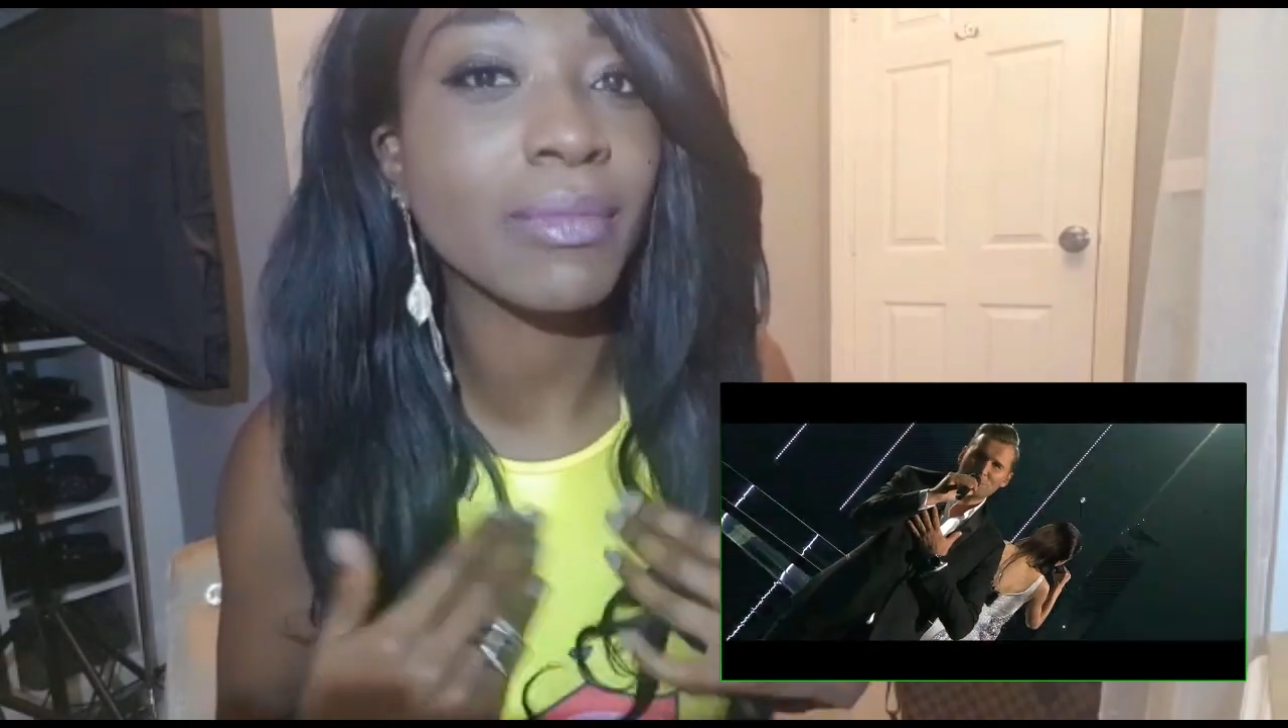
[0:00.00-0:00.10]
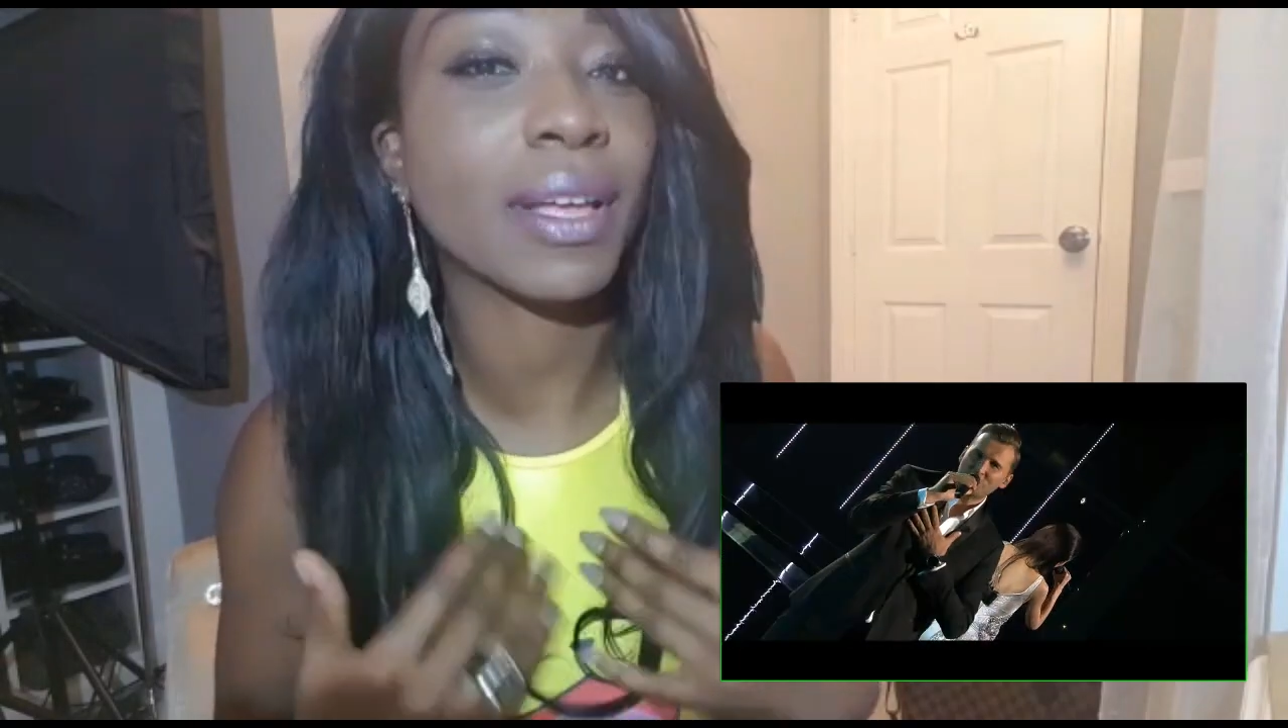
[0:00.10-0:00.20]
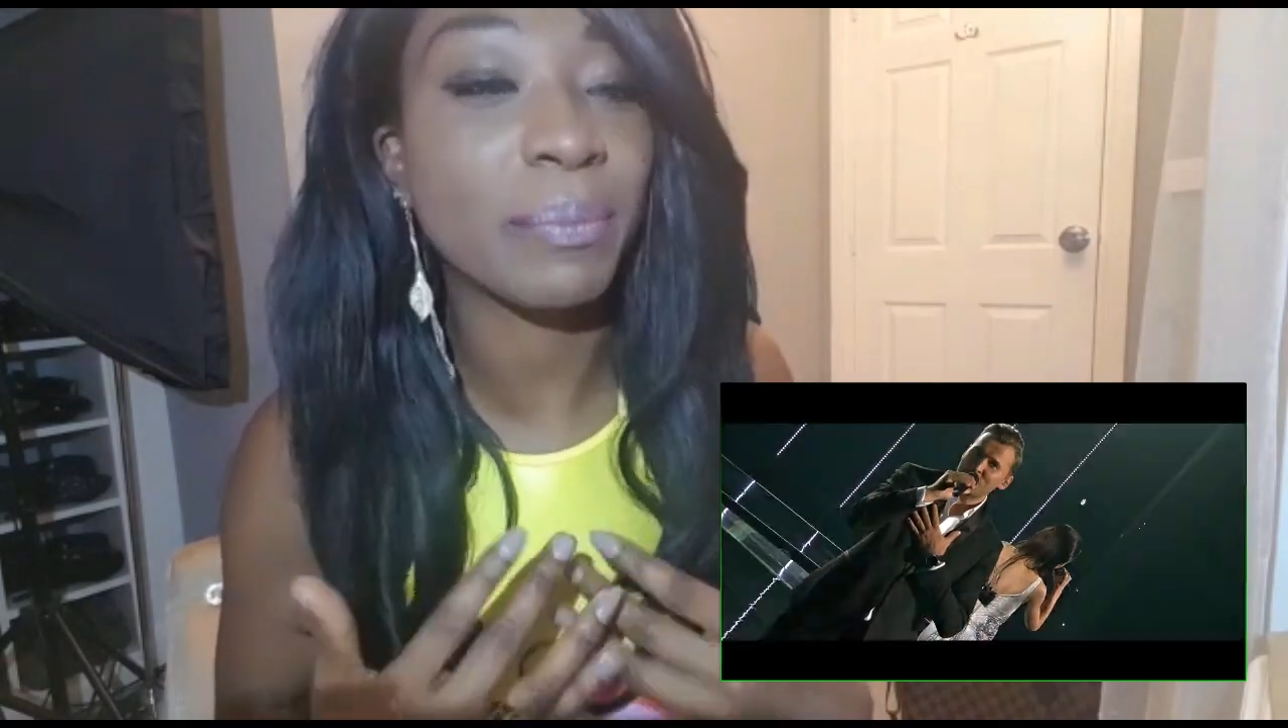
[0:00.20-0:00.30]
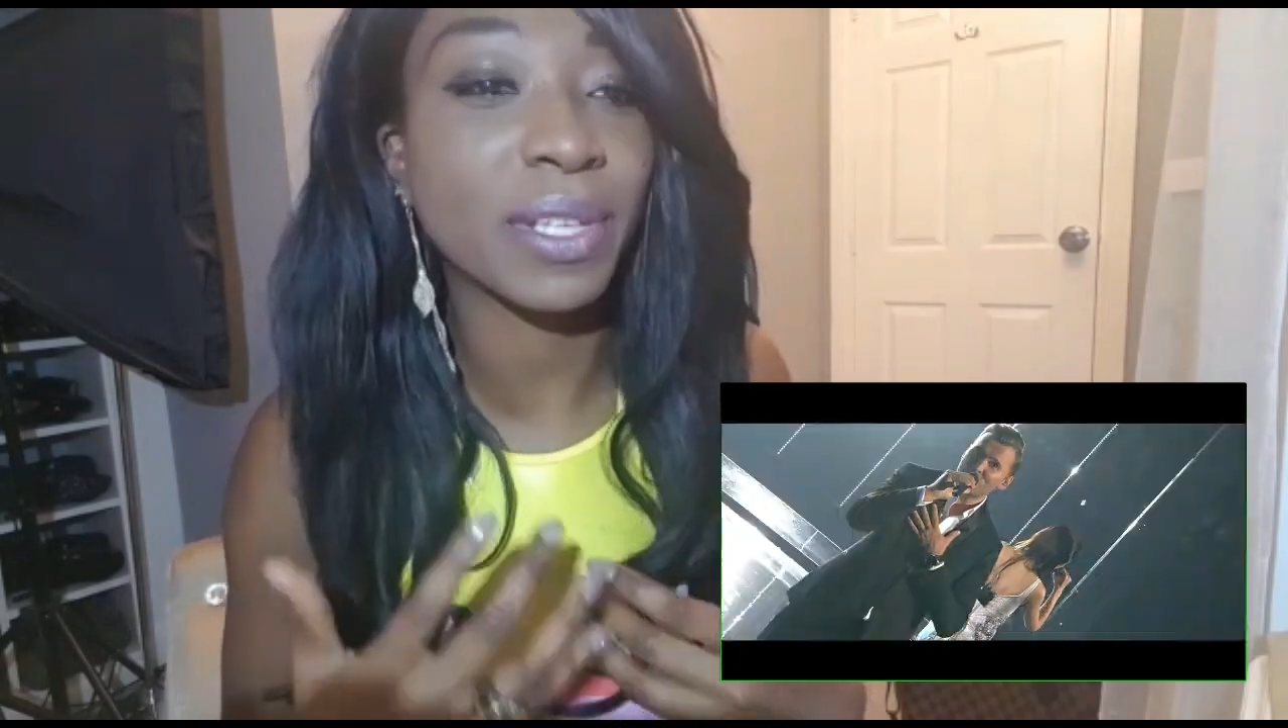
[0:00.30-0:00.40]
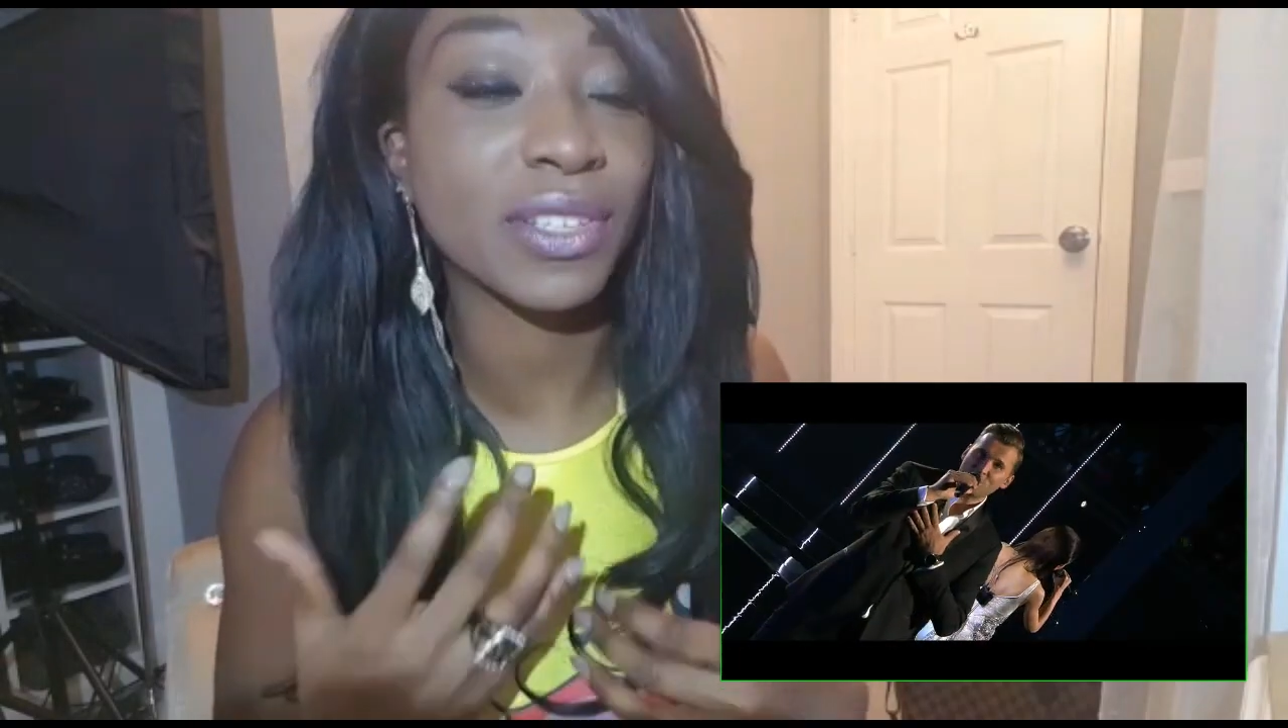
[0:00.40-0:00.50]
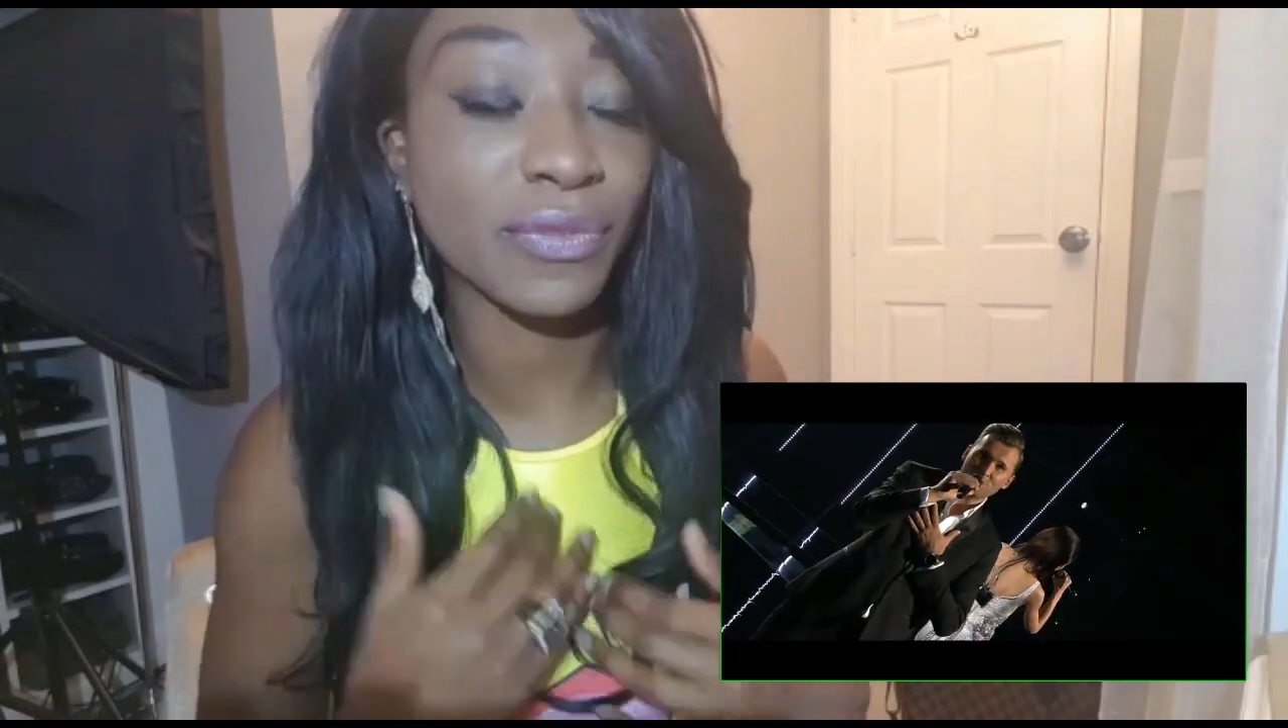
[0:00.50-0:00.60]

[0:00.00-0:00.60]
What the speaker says: my opinion